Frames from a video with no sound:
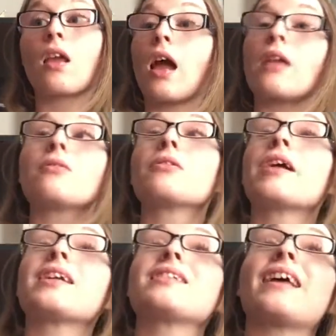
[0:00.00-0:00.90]
I don't know
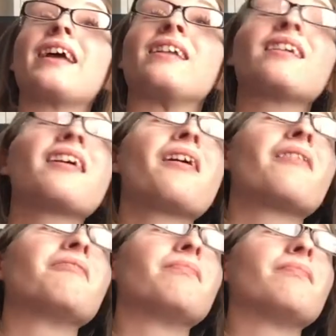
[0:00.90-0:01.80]
how to say it,
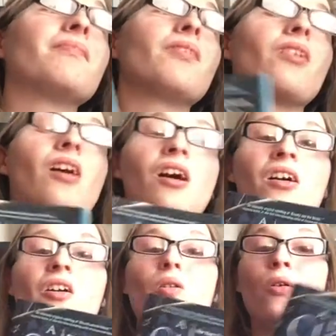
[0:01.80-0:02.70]

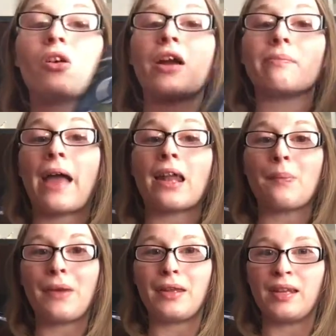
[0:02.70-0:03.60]
or on bad
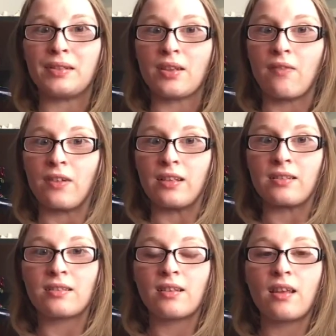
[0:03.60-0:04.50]
opinions of
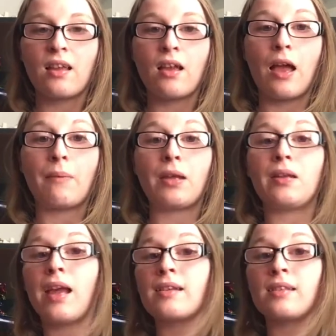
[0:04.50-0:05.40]
us. I mean,
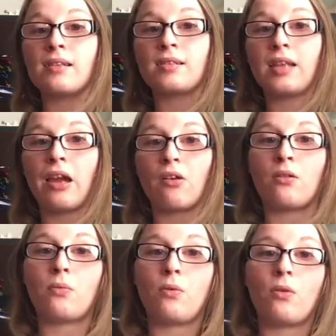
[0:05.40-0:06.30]
yes, it's
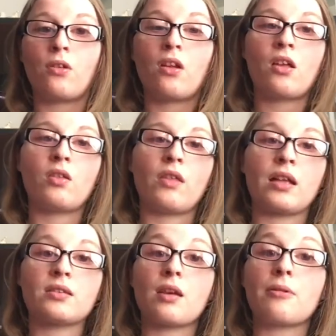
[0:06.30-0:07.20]
terrible
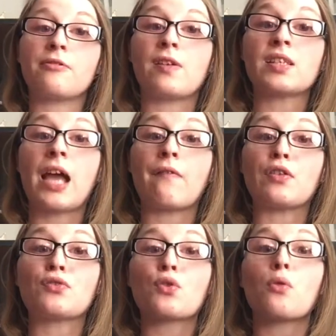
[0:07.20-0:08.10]
that some of us have
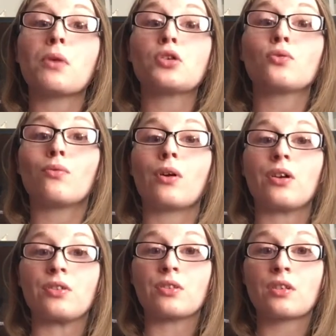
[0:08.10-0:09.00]
it so much
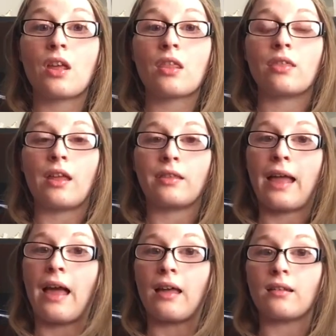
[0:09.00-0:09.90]
worse than
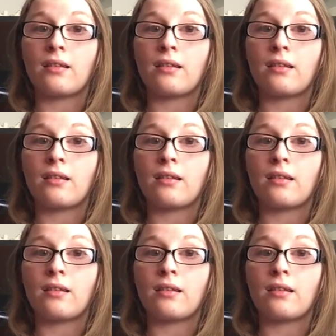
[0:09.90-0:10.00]
that.